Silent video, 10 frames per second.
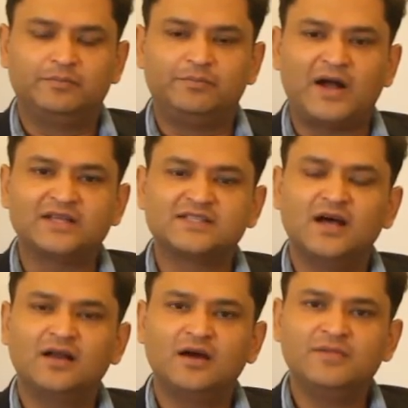
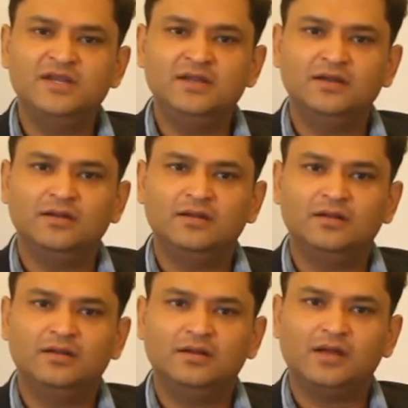Pakistan
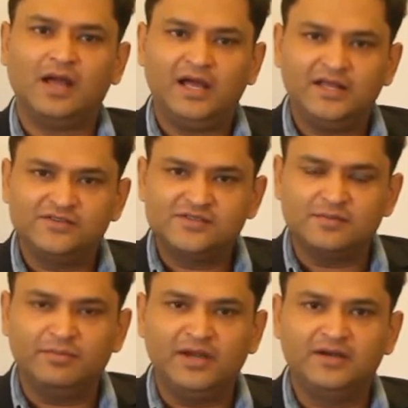Army
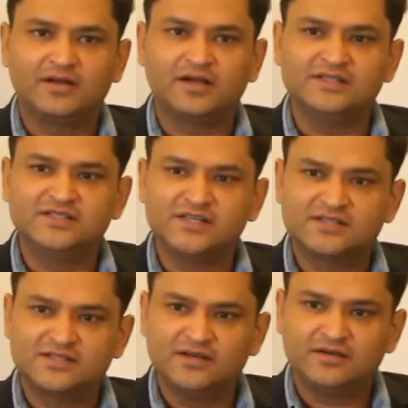has made
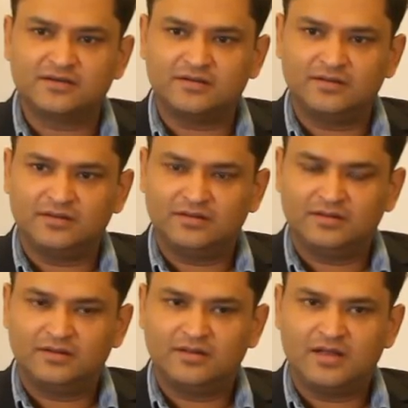consistent
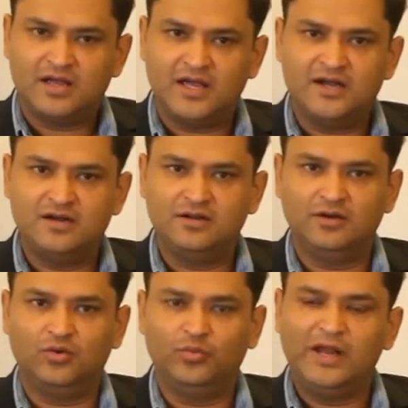and
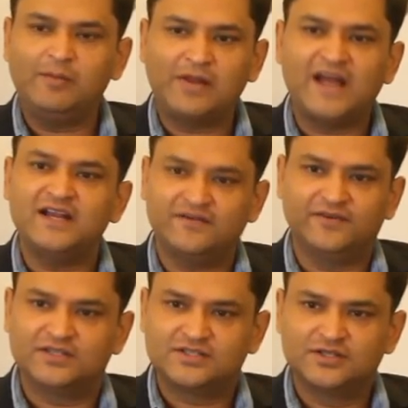well-planned
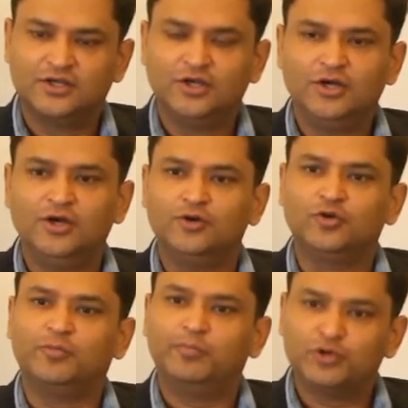efforts
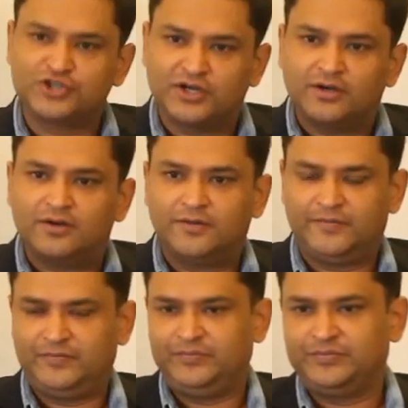to push in
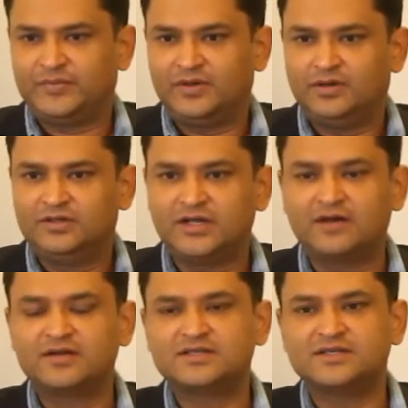
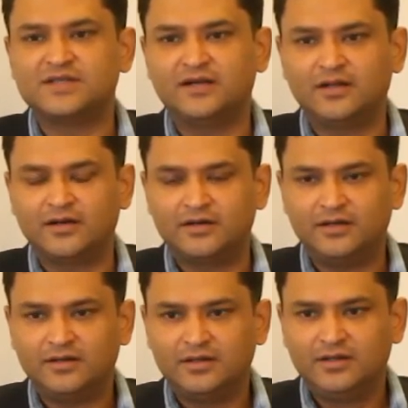terrorists inside our
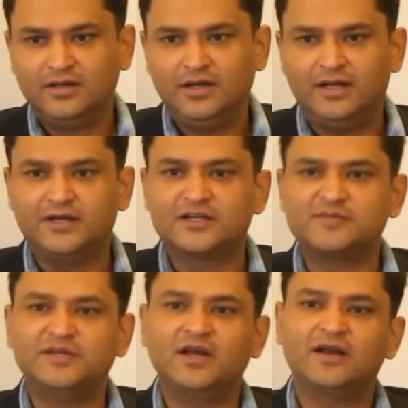area, and it has
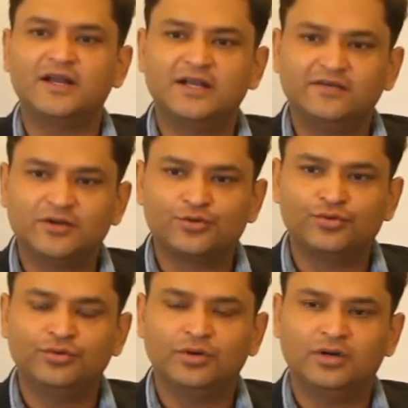been our endeavor
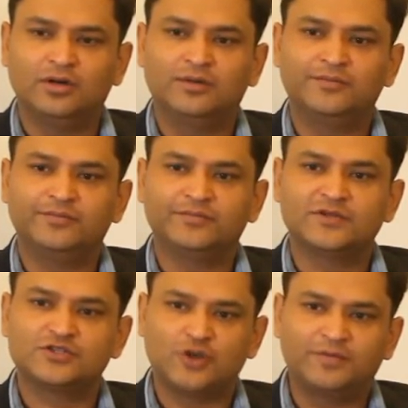to
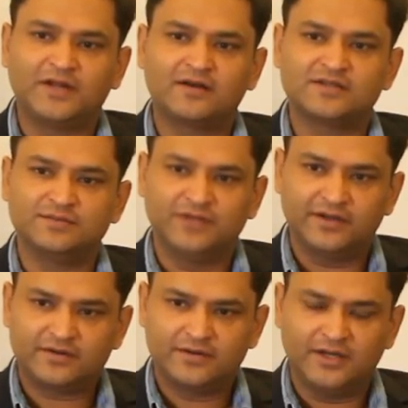stop terrorism
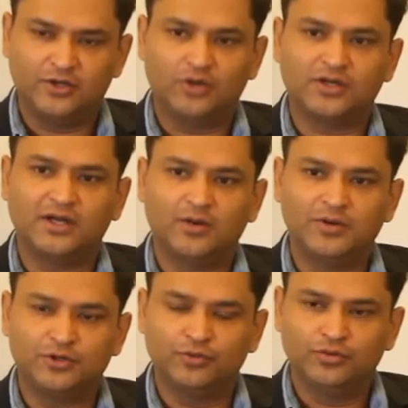there and not allow
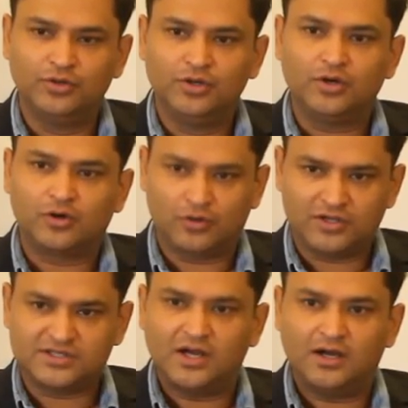it to
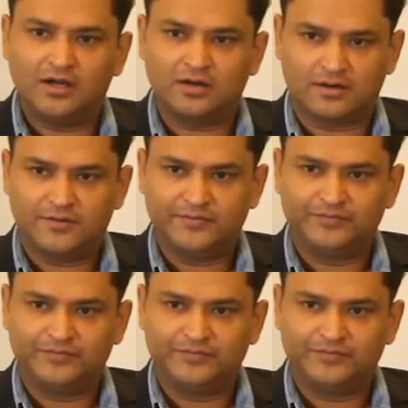cross our